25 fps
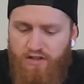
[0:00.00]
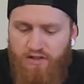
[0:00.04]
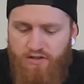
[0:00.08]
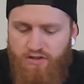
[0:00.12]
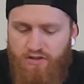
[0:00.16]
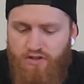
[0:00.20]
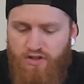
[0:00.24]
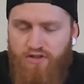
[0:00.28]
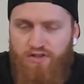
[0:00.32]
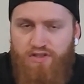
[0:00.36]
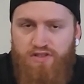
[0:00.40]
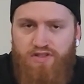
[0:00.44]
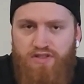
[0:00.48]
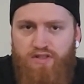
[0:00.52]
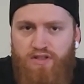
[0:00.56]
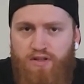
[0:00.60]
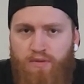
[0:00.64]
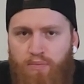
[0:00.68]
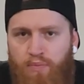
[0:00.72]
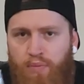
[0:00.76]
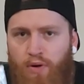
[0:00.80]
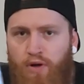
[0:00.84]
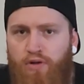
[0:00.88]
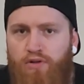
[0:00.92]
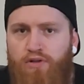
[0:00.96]
So this is a
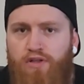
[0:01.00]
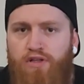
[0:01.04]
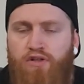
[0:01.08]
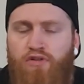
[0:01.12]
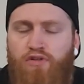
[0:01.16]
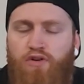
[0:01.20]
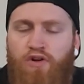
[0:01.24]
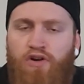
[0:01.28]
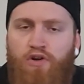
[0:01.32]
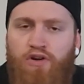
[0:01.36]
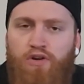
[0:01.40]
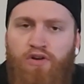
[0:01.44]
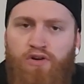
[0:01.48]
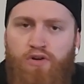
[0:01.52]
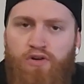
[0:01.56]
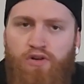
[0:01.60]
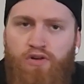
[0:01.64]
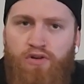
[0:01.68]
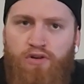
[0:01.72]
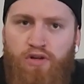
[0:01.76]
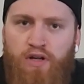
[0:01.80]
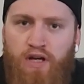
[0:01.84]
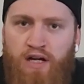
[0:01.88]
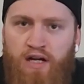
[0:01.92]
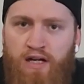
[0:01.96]

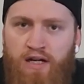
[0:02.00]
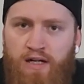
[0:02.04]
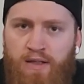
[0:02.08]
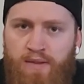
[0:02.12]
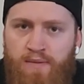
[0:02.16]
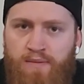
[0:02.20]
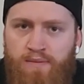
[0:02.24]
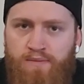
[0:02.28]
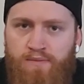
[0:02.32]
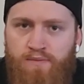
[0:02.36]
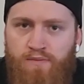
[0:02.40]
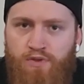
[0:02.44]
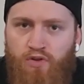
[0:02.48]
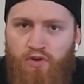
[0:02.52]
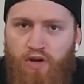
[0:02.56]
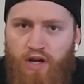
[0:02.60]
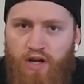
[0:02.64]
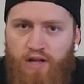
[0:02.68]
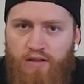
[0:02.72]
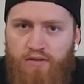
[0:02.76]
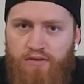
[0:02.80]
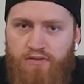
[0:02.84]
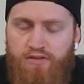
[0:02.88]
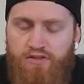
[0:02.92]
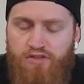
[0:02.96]
polycro
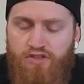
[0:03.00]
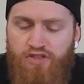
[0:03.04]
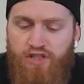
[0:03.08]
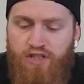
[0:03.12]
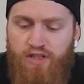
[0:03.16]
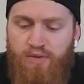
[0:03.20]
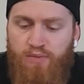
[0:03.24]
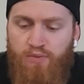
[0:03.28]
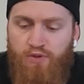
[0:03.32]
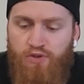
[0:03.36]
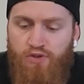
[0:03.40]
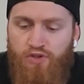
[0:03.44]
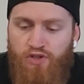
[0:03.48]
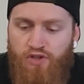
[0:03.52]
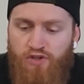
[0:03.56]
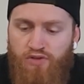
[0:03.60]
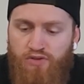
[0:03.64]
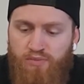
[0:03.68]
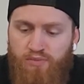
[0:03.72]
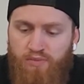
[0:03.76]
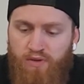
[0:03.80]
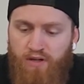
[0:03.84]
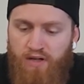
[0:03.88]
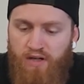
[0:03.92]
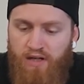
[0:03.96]
ground sheet, which goes
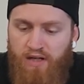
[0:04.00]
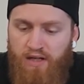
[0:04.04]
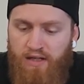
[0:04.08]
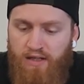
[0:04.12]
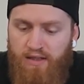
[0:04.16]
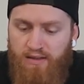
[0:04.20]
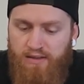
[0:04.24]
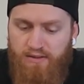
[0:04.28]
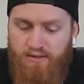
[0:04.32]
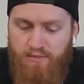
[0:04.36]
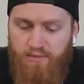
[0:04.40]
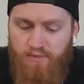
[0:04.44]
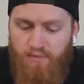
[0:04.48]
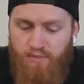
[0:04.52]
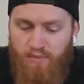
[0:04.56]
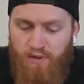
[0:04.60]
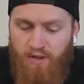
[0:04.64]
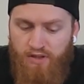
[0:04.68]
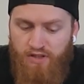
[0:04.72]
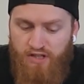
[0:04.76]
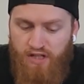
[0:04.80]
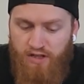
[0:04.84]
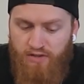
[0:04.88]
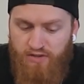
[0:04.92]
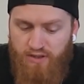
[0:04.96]
with
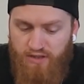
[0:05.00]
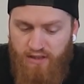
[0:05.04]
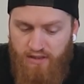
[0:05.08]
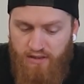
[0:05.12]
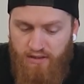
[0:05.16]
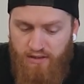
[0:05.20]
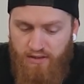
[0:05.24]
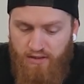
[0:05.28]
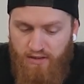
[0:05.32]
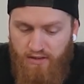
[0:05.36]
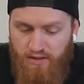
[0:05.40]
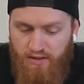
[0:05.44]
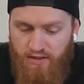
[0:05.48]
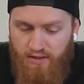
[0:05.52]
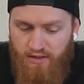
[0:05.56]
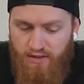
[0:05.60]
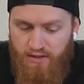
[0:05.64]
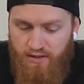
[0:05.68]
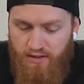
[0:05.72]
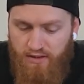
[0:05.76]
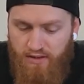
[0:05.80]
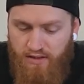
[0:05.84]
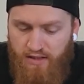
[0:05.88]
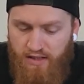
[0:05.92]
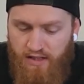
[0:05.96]
my shelter.
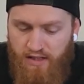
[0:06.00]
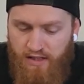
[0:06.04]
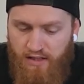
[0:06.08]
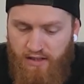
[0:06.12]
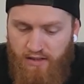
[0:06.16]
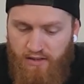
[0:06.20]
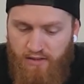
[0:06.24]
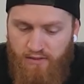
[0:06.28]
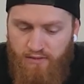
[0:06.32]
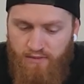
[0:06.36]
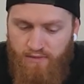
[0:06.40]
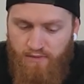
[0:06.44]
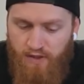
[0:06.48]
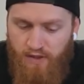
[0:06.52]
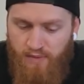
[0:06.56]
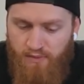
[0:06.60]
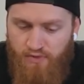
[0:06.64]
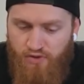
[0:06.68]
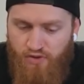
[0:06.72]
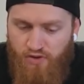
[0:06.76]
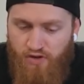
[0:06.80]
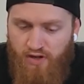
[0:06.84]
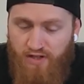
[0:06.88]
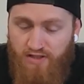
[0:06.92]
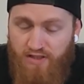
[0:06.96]
Now, I'm
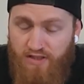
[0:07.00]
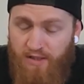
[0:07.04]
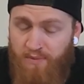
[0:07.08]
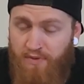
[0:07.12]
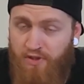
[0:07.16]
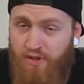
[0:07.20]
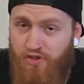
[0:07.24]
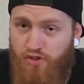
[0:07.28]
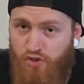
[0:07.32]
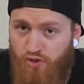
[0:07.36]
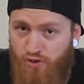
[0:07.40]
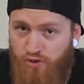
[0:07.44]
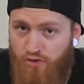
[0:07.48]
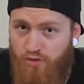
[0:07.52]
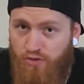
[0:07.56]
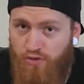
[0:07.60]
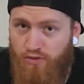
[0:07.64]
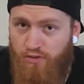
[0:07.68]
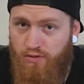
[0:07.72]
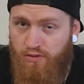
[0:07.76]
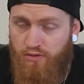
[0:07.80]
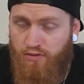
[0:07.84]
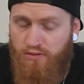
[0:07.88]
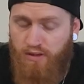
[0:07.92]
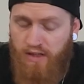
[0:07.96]
trying something new,
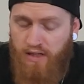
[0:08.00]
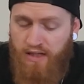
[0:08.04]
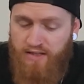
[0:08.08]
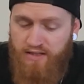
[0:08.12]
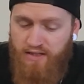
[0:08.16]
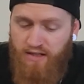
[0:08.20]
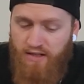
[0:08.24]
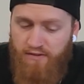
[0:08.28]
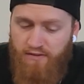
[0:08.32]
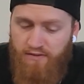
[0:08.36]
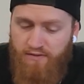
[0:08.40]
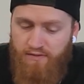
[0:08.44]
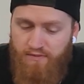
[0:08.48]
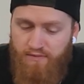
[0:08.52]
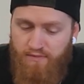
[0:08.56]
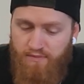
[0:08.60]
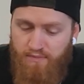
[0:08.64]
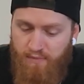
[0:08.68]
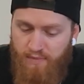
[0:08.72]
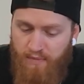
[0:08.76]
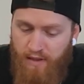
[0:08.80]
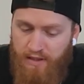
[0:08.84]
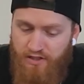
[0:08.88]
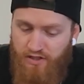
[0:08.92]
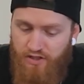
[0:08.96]
as I've
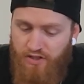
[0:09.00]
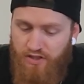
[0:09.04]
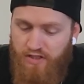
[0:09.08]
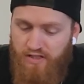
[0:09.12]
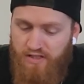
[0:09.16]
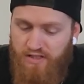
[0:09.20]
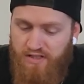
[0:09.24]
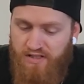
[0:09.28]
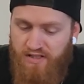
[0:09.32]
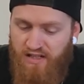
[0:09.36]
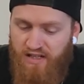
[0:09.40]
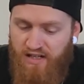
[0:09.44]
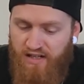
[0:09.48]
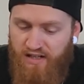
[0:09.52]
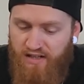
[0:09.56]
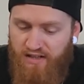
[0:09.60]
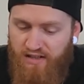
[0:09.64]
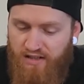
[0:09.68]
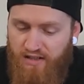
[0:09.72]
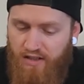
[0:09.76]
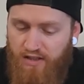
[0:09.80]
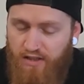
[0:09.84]
mentioned at the start.